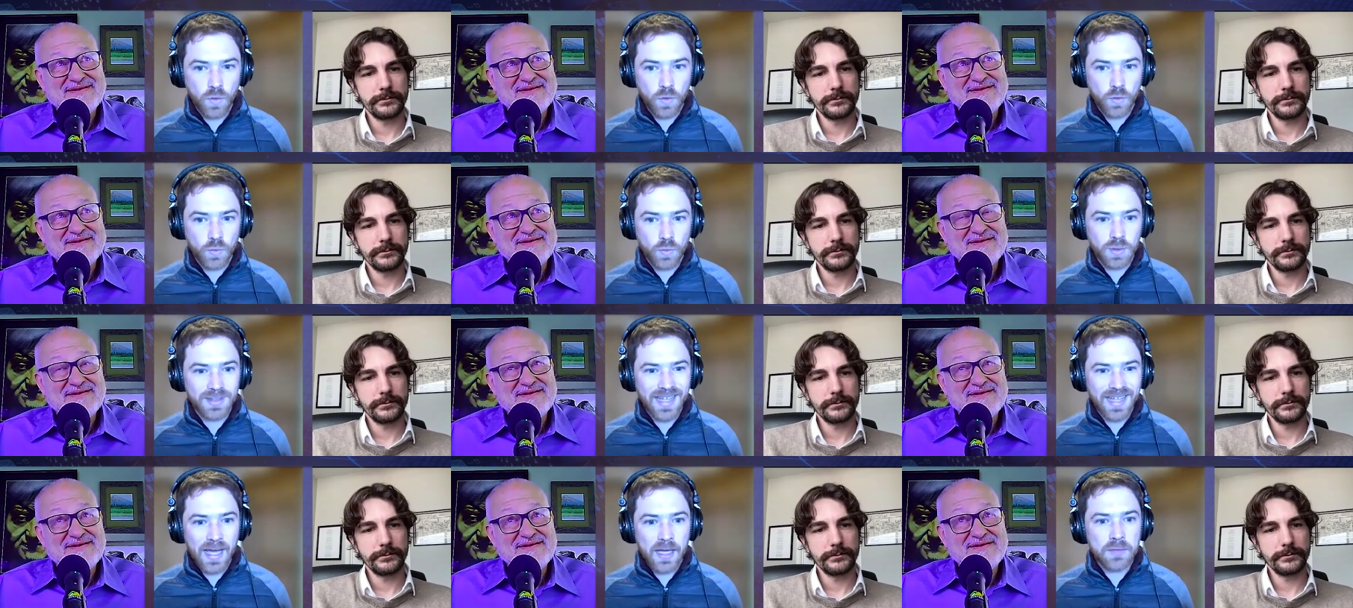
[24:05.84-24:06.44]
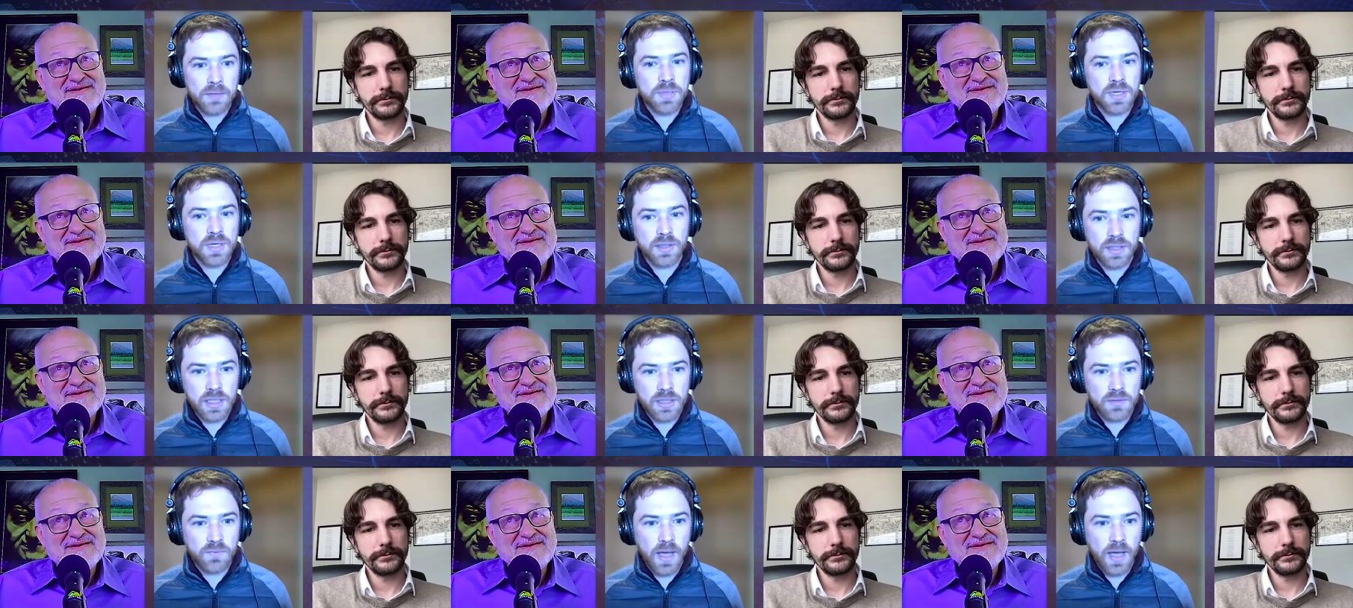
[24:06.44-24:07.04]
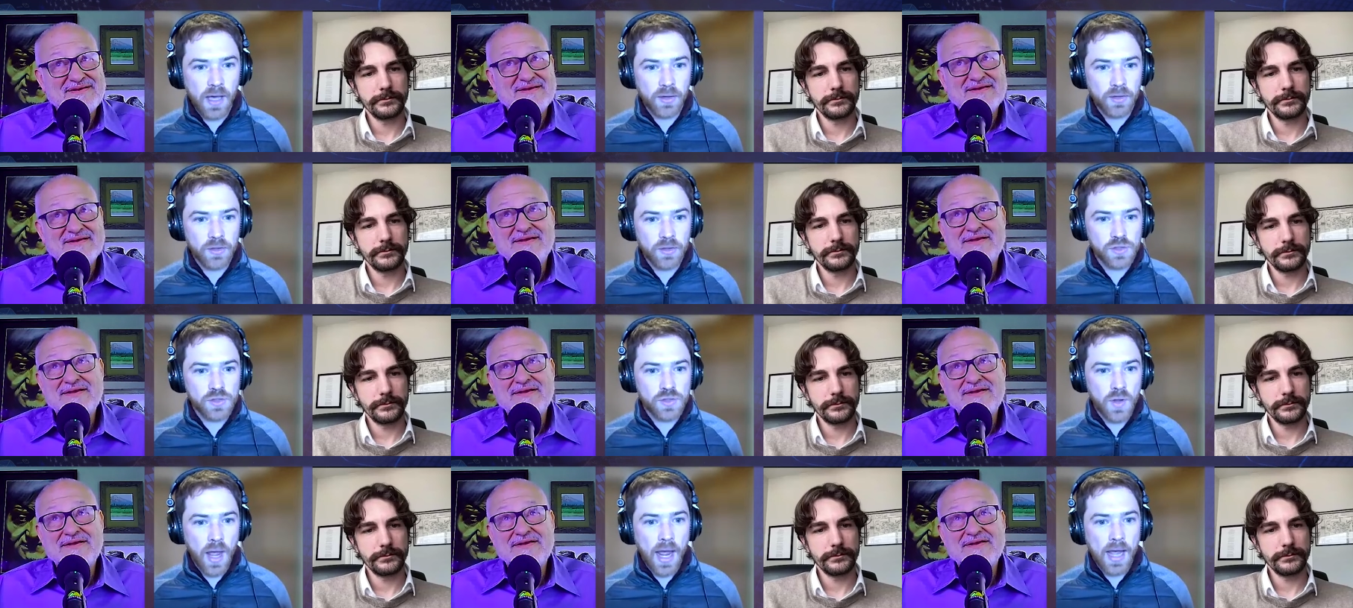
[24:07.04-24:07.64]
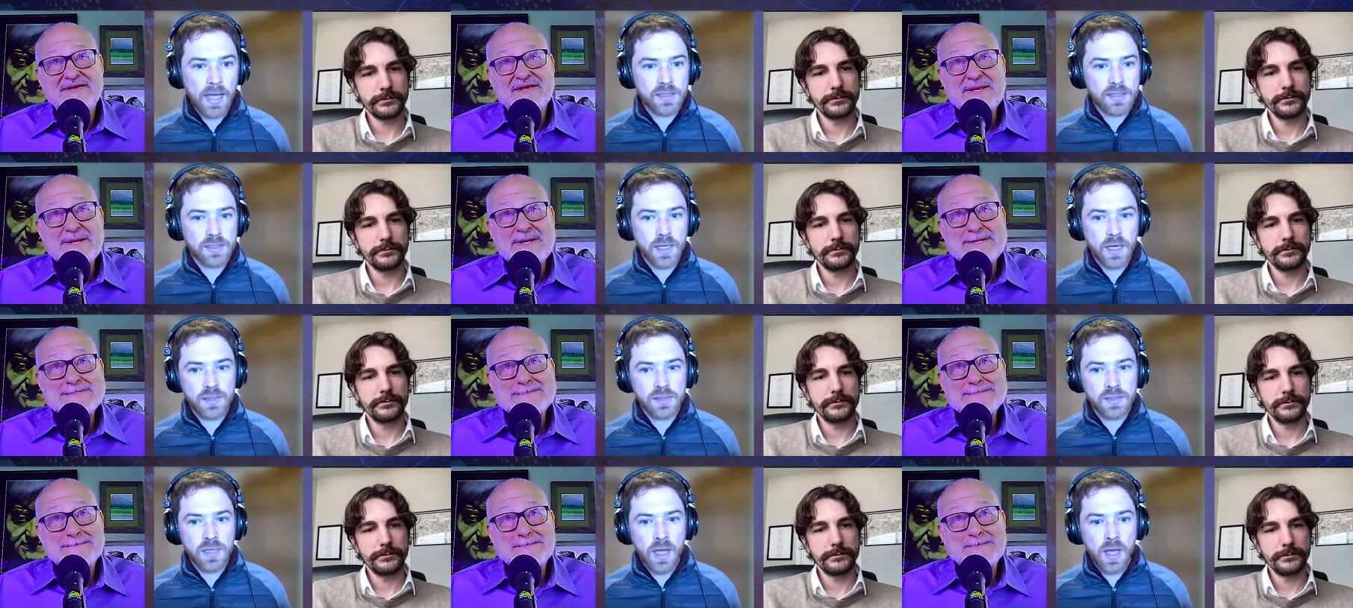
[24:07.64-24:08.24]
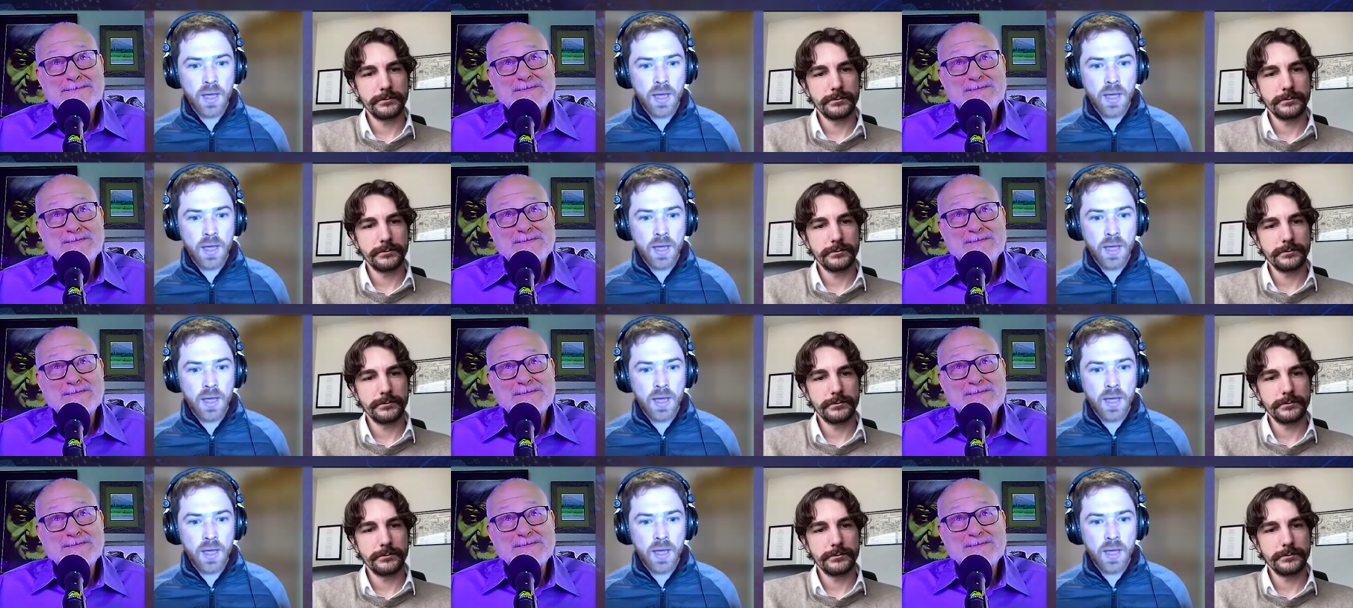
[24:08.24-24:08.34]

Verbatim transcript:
Speaker 1: or reliability values to assets